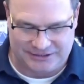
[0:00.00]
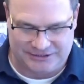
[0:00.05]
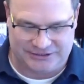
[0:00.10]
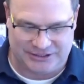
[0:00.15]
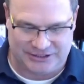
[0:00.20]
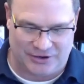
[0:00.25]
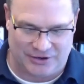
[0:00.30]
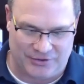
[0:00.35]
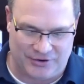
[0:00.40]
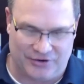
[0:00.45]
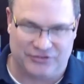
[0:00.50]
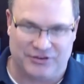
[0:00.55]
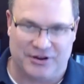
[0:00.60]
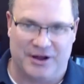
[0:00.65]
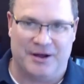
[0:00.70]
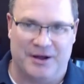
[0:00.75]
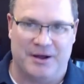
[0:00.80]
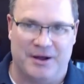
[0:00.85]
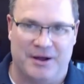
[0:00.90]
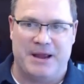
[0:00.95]
So there's
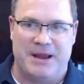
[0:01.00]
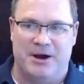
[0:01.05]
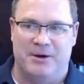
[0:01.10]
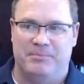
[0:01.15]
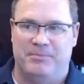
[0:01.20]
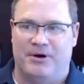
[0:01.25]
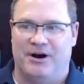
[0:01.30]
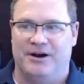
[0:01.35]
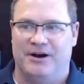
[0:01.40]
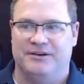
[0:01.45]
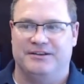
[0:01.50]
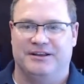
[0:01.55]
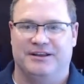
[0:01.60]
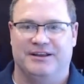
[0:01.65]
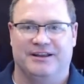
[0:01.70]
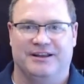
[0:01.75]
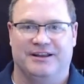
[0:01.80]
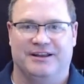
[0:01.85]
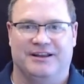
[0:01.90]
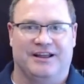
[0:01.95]
a male part
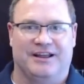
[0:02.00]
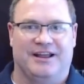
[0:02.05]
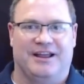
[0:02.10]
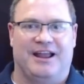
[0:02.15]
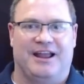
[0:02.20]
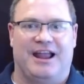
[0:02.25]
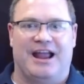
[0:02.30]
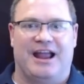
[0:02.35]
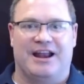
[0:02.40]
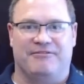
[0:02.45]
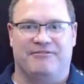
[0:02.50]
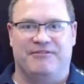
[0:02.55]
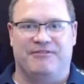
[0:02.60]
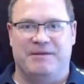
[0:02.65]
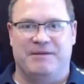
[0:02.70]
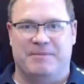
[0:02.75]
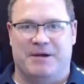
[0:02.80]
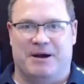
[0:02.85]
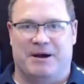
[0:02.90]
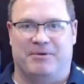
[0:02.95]
and a
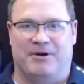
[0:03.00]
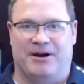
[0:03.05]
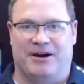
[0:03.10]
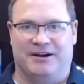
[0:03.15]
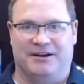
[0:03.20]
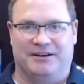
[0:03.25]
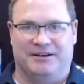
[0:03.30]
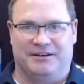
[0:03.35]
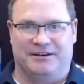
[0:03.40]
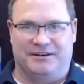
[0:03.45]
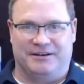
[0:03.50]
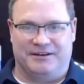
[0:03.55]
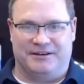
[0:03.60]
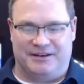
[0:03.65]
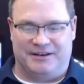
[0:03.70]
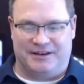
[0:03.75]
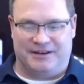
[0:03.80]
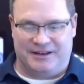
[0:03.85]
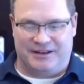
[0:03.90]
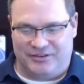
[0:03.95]
female part.
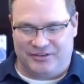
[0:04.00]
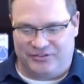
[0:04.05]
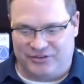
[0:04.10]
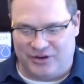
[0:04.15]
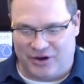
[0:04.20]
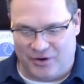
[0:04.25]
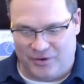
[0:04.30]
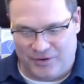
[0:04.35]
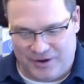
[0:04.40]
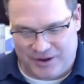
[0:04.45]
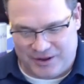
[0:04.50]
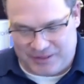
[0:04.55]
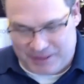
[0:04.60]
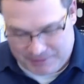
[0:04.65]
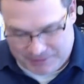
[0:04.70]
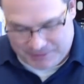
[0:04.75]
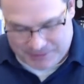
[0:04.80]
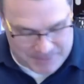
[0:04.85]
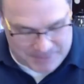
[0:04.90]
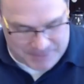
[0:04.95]
So
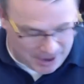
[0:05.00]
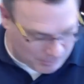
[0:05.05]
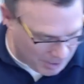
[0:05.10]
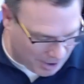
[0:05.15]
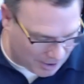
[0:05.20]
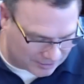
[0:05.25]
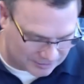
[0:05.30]
the male,